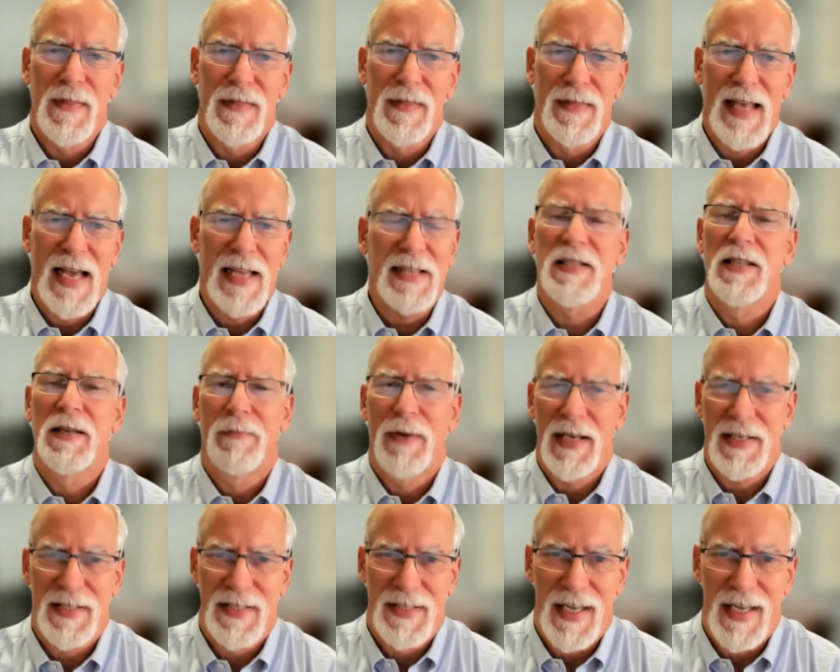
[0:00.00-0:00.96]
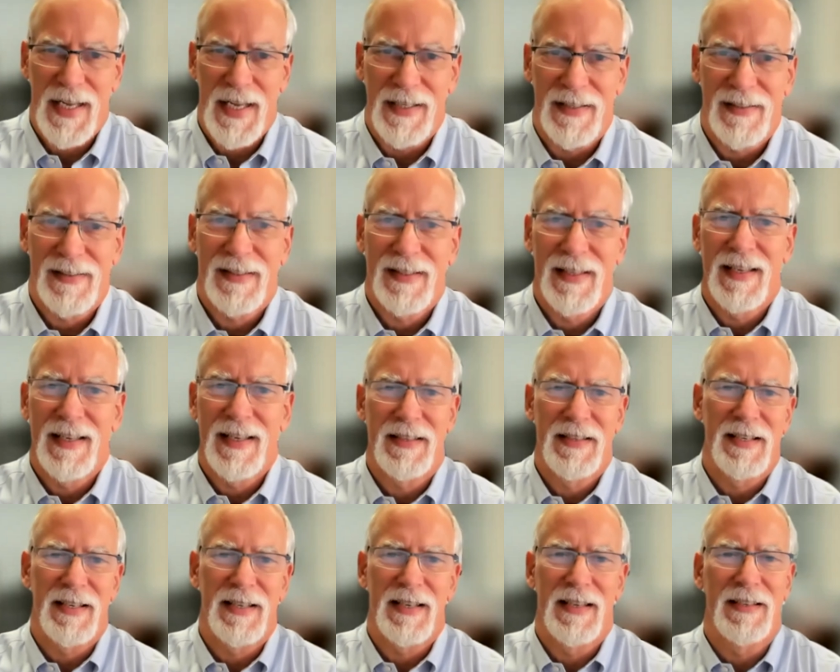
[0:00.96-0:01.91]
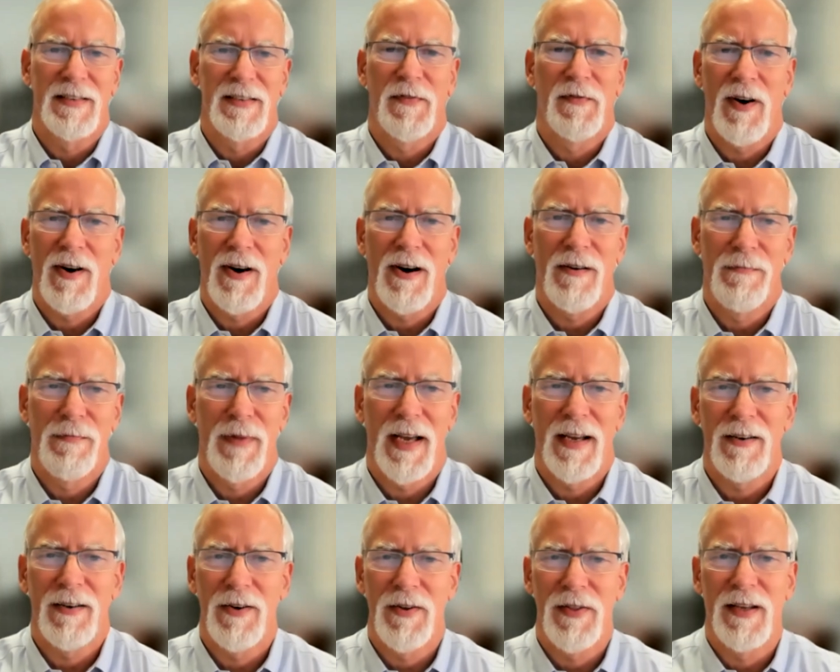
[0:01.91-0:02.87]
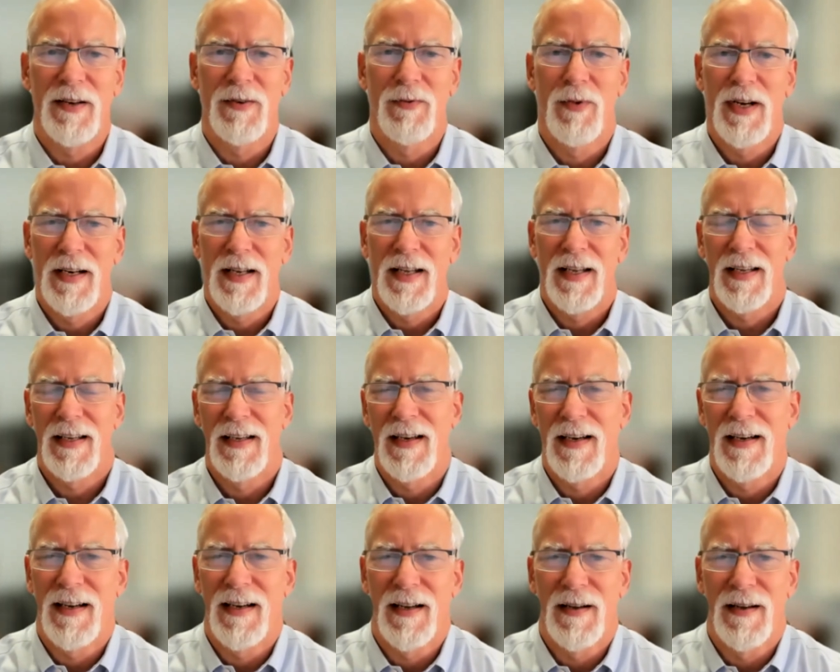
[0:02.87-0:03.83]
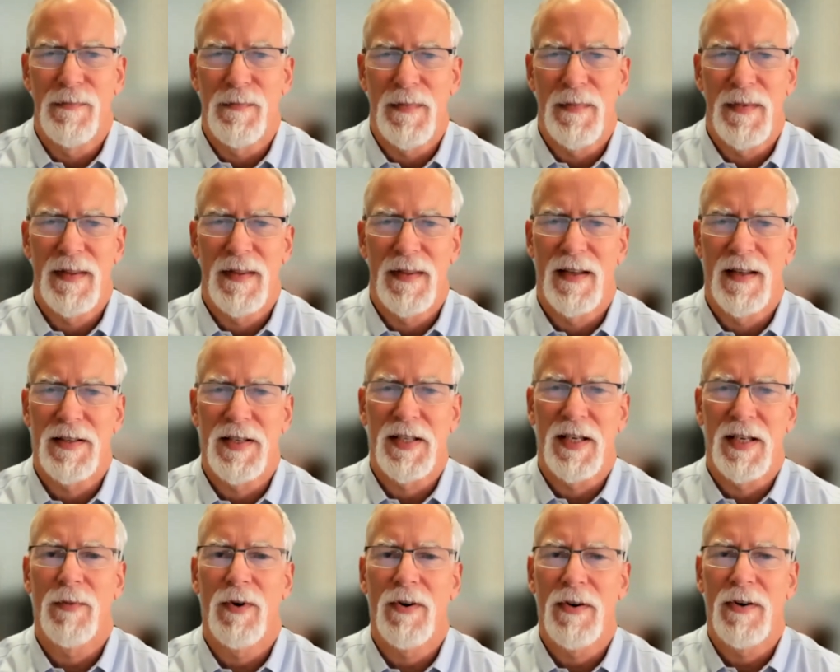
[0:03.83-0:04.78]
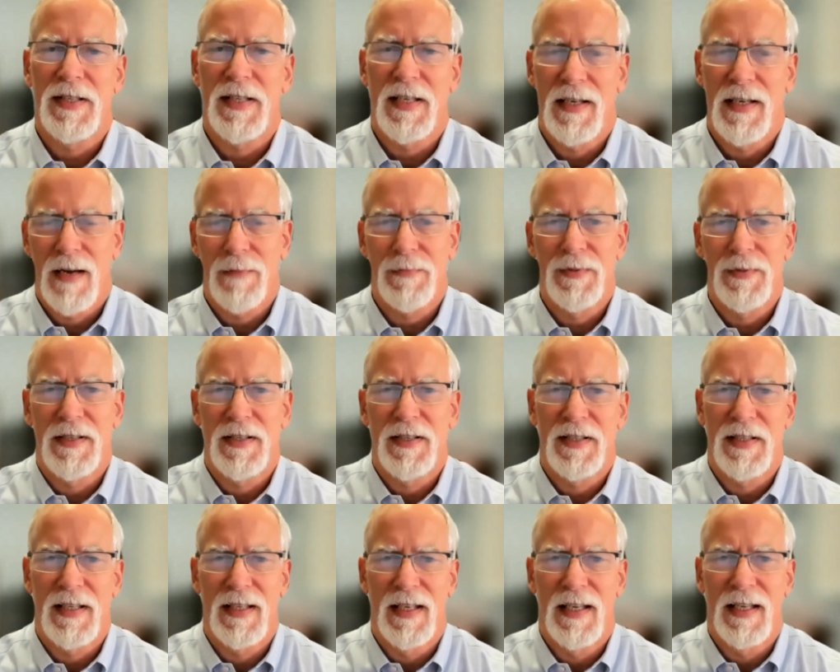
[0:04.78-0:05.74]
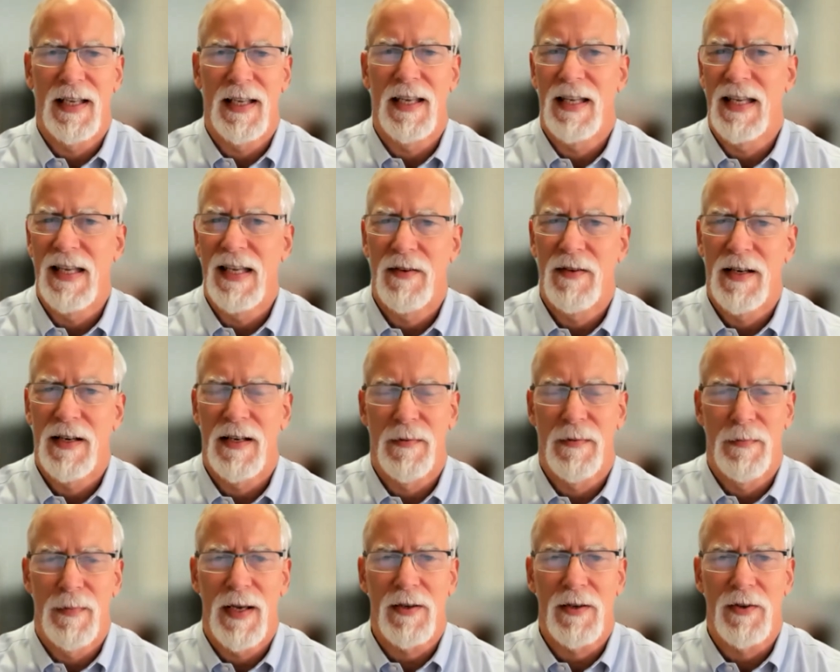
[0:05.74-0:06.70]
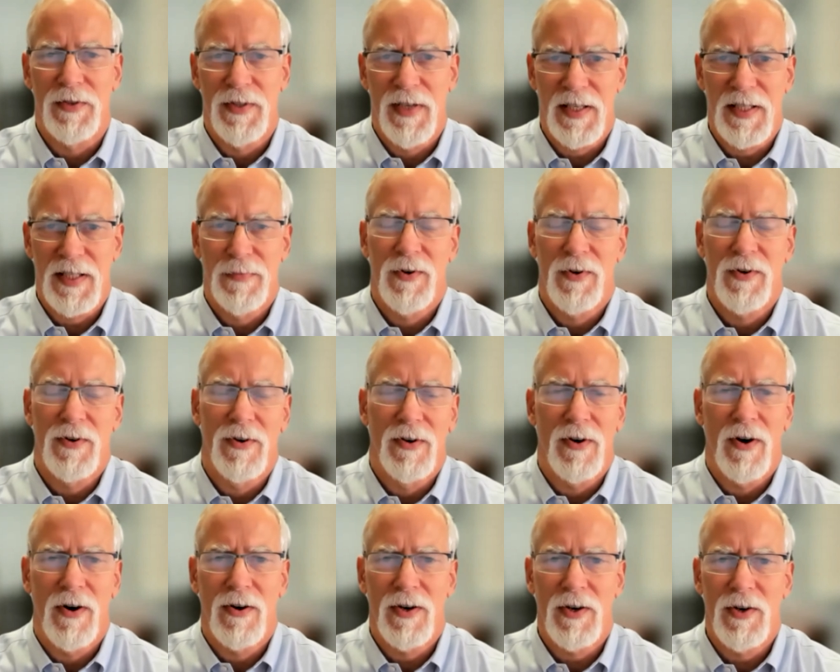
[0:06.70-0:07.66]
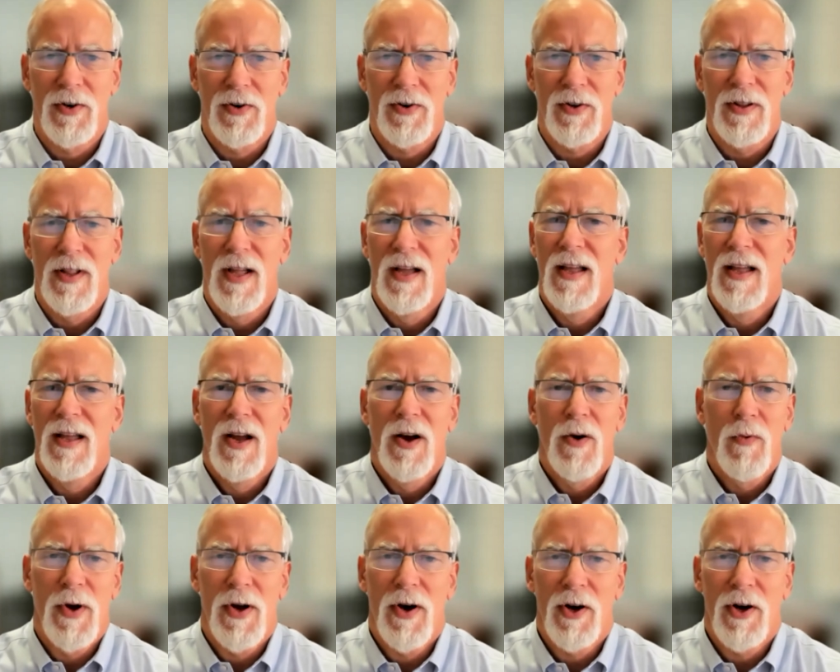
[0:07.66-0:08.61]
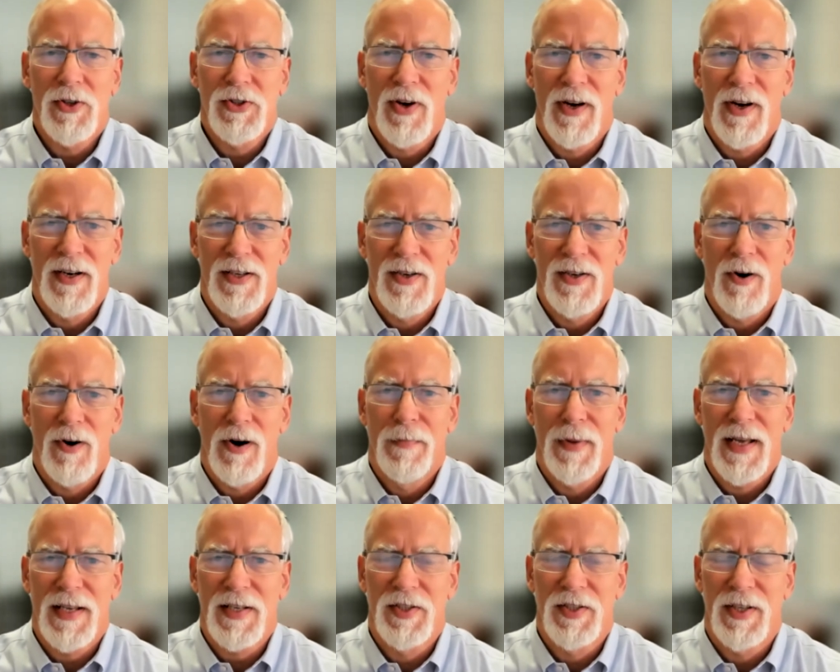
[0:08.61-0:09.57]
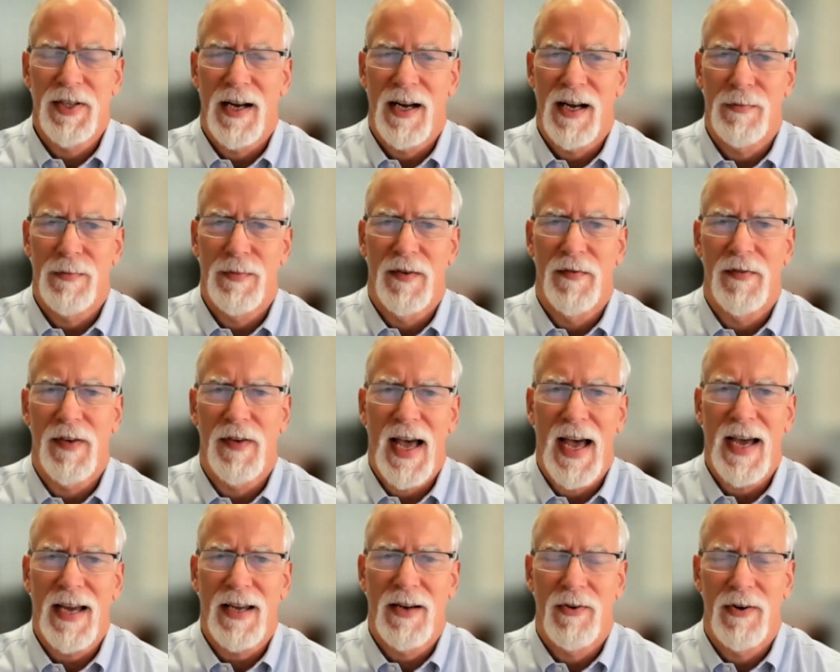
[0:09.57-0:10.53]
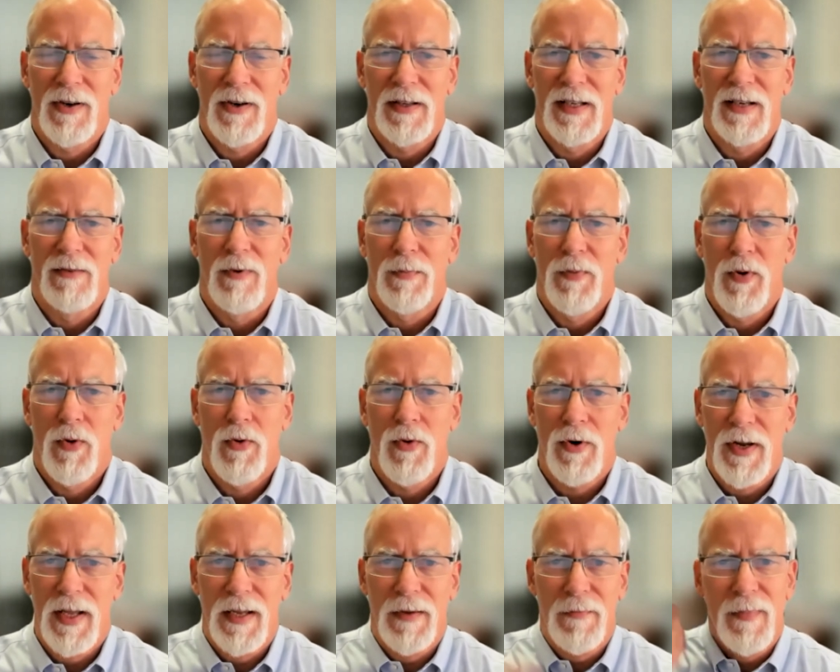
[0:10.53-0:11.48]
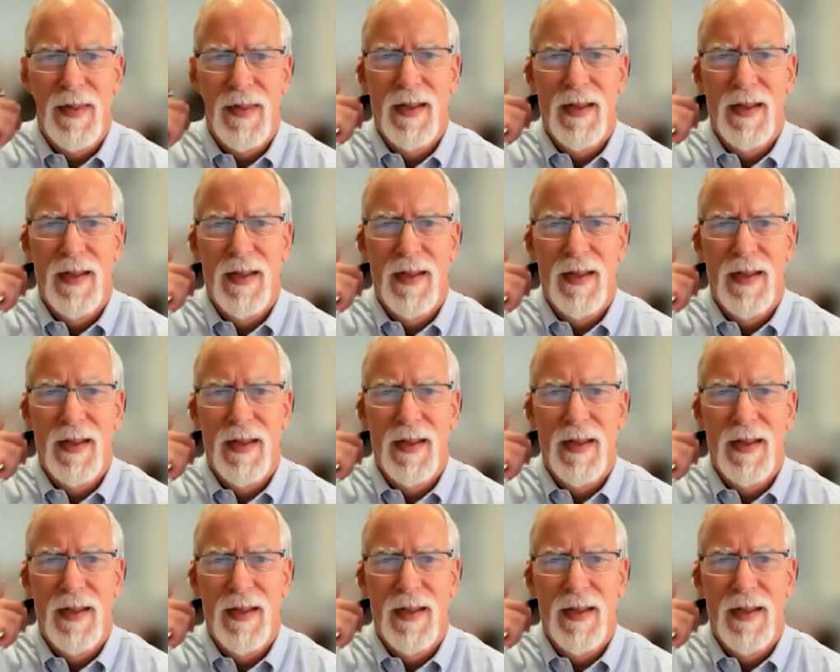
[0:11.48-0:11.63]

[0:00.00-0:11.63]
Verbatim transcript: that's the best data. It's, it's far better than reading um, the summary synopsis, even in a medical textbook or article. We all try to do our best job of accurately reporting